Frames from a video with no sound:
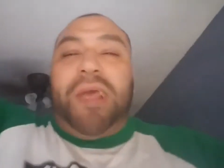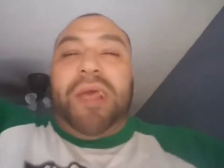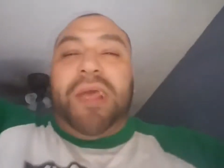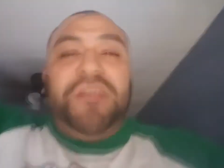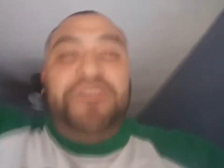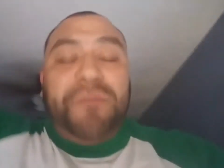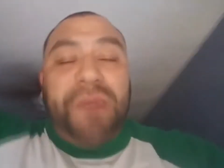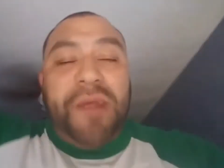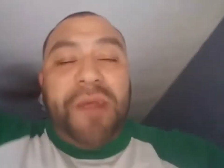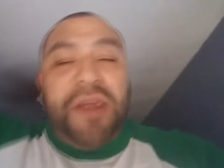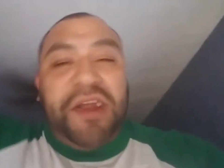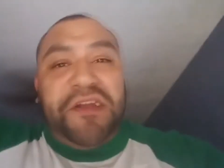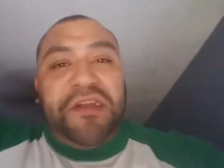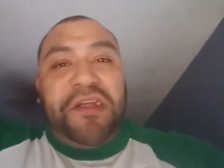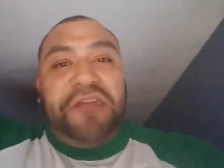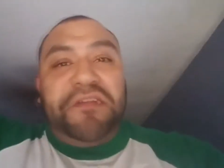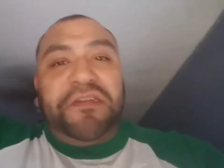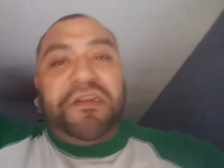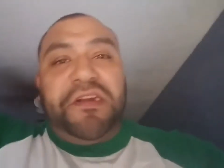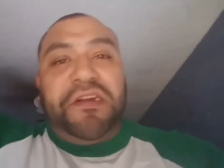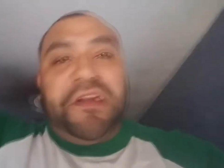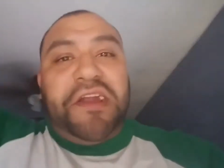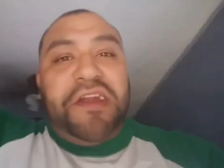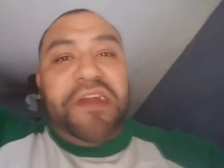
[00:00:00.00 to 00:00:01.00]
Back-to-back
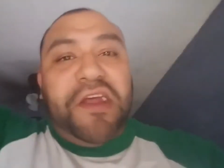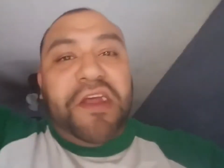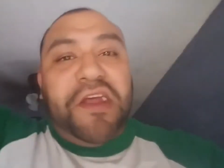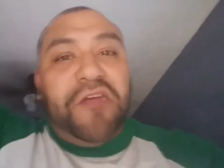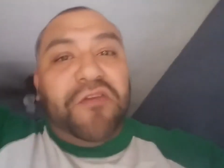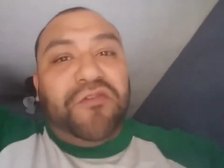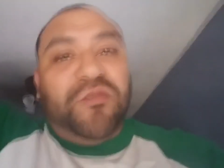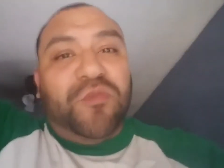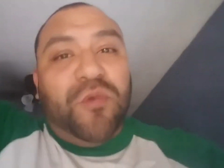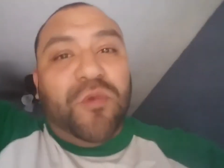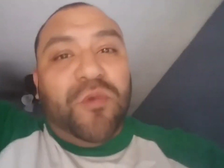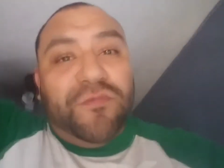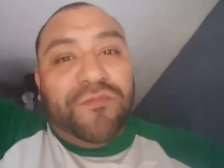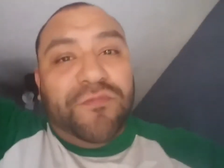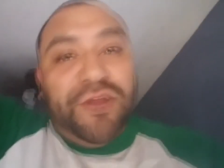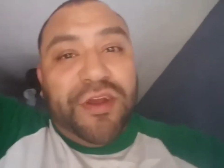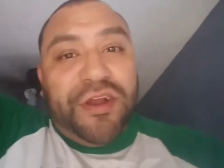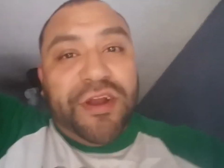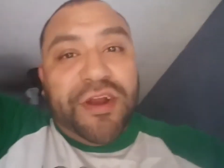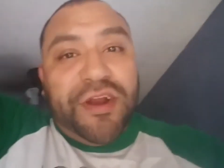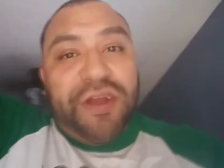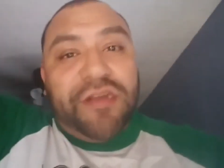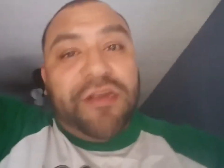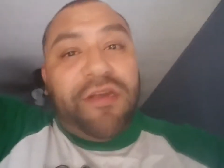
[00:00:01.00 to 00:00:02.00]
days of letdown, just one
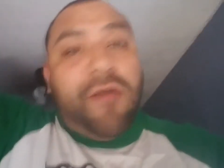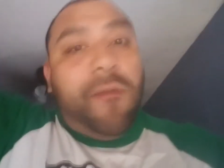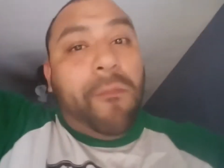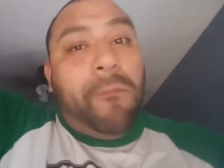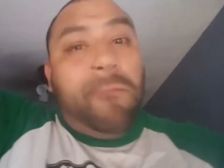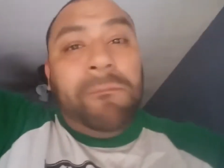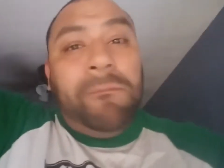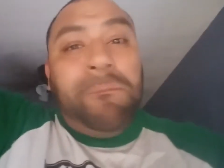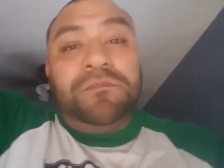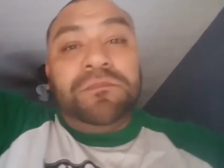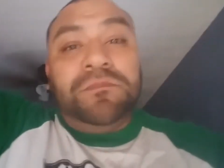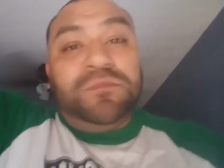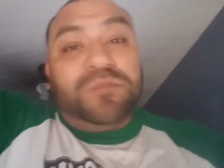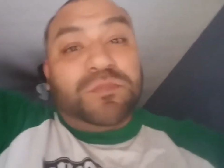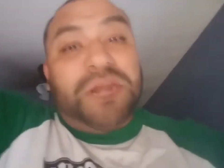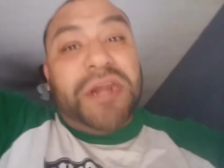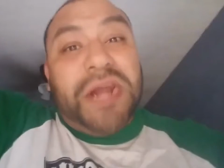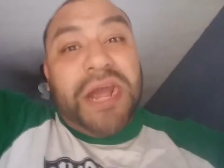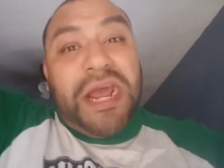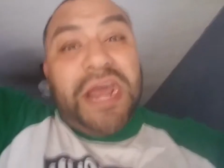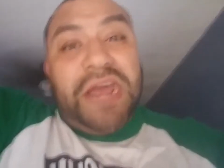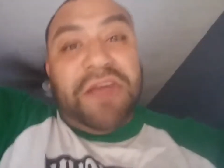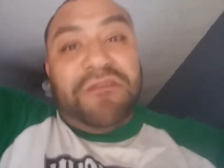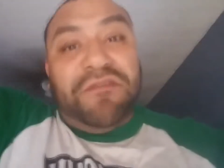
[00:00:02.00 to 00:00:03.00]
freaking hiccup.
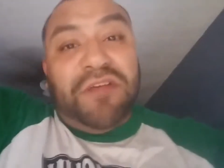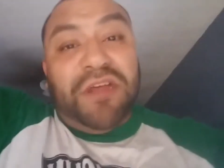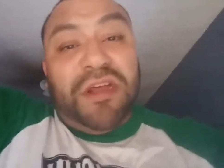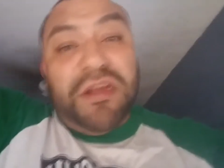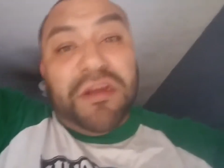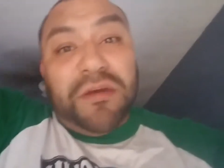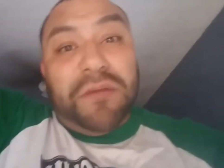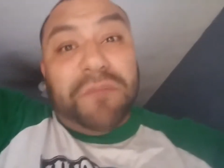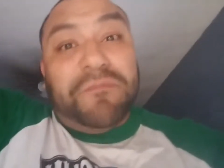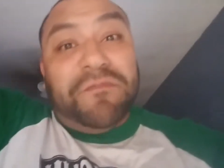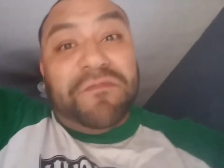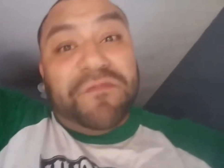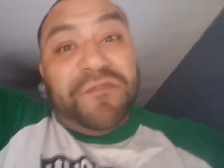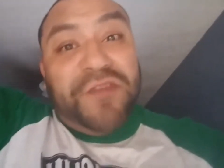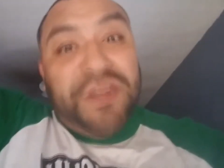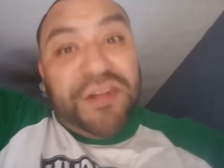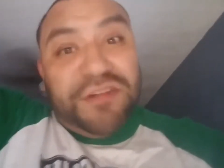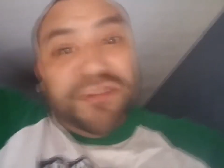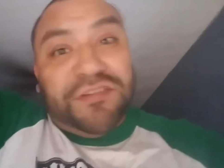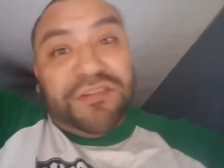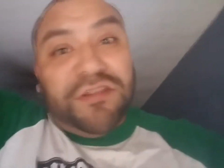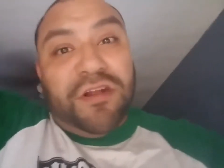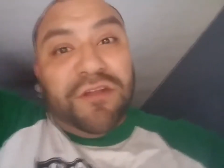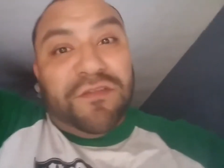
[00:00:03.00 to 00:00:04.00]
Man, I have hiccup
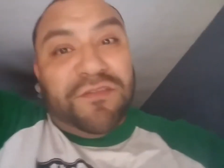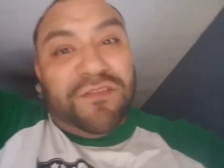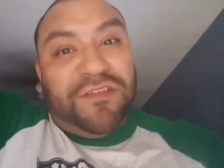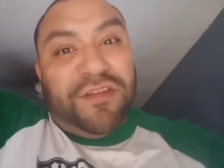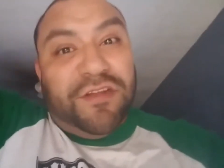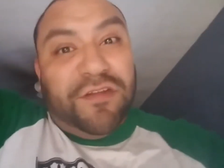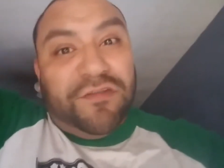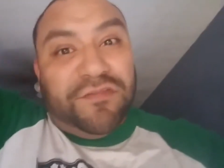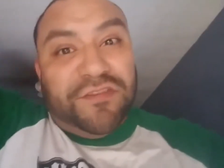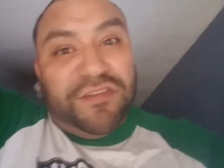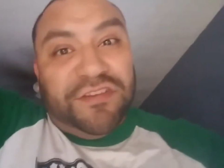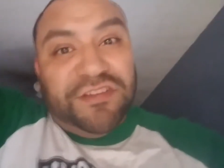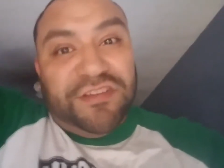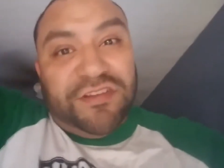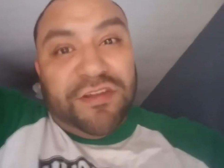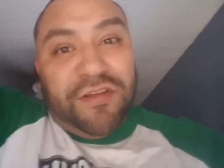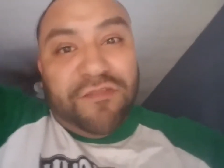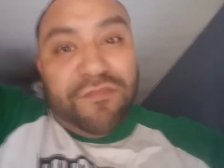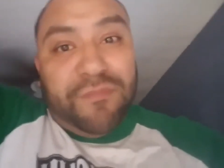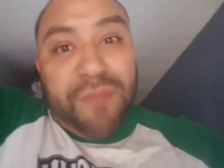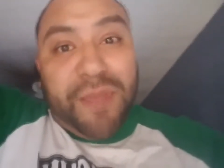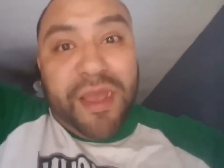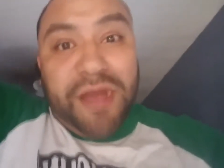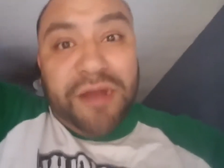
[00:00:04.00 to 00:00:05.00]
fits off this
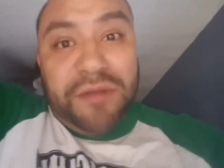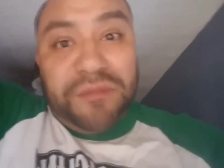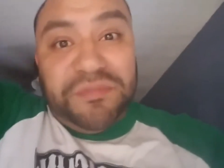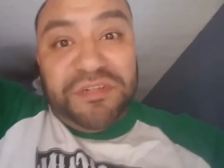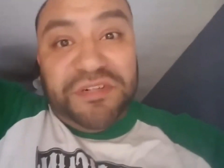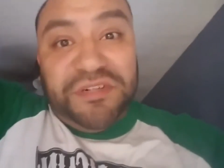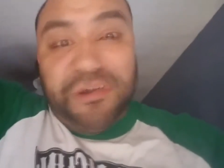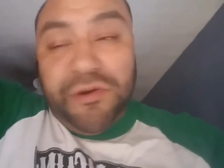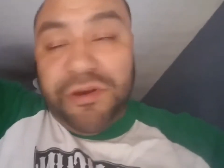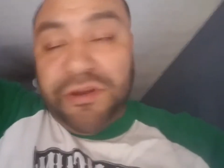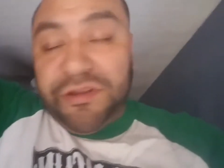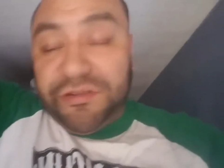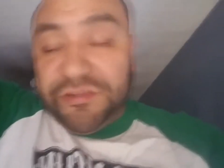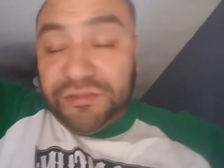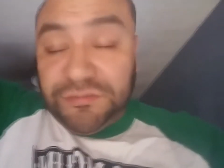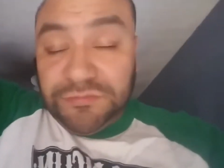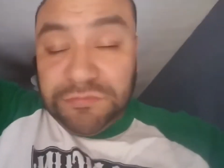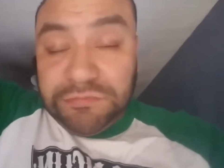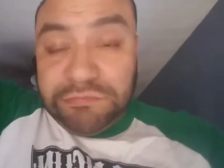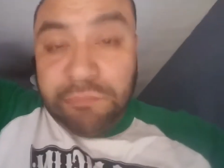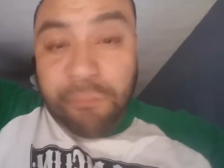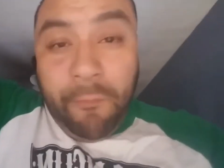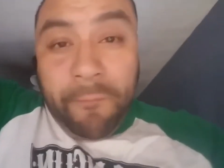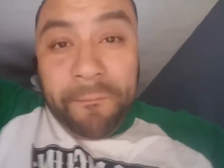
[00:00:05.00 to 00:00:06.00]
stuff, man. I'm serious.
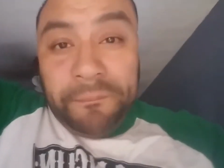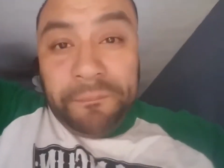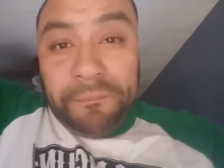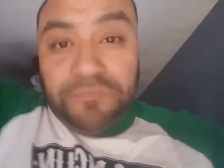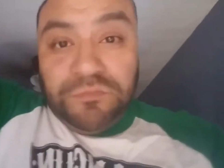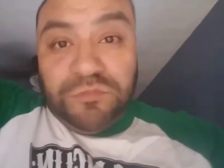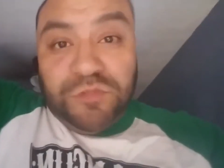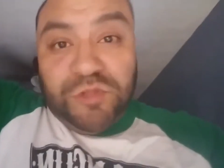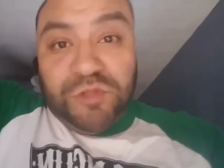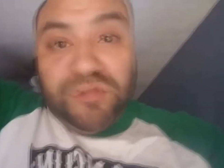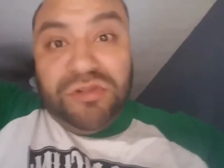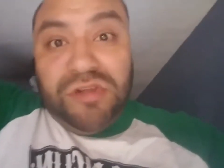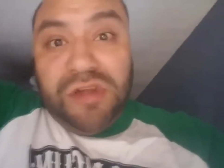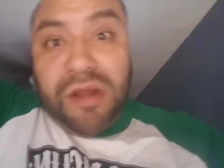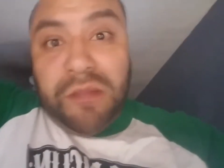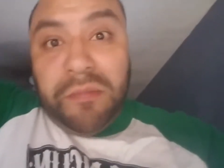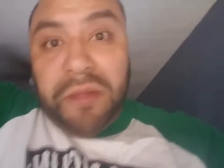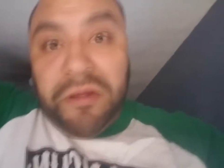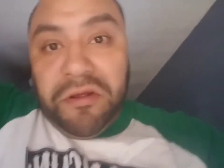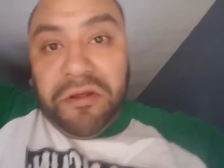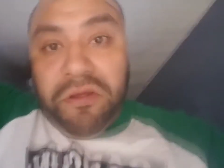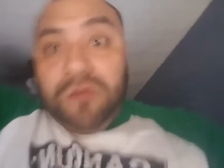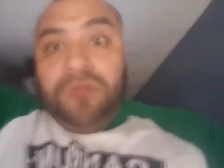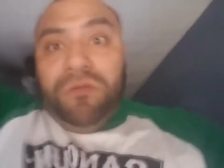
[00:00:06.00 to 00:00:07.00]
Usually
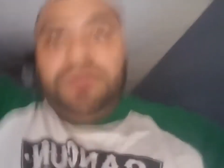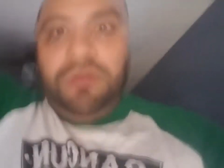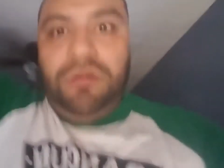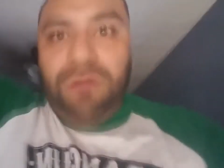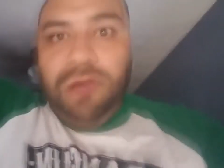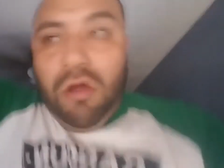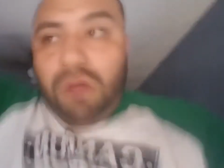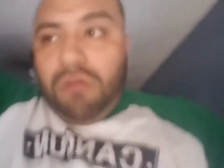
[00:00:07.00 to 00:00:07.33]
I'm like, and